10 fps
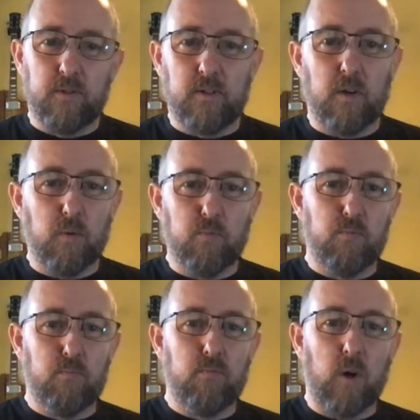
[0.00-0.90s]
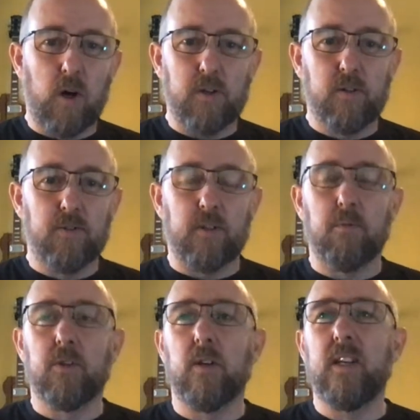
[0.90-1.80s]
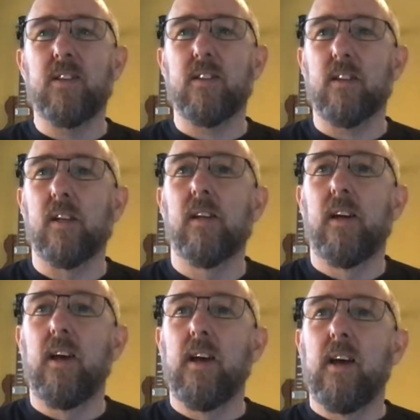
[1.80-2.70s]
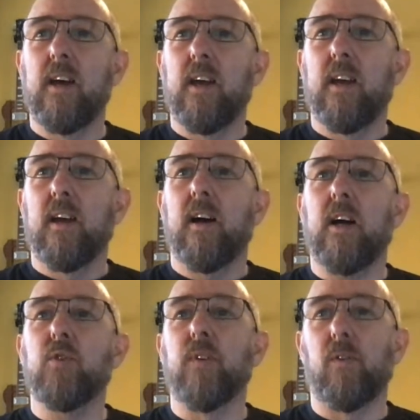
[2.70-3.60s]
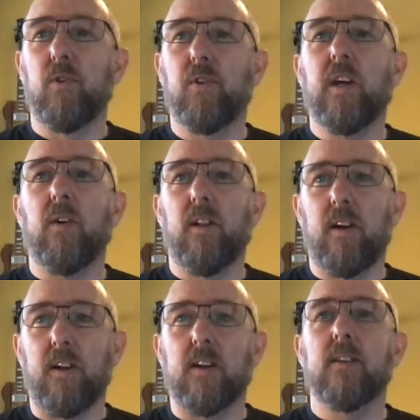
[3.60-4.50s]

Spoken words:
We wrote articles on them. So it's Asheville, North Carolina.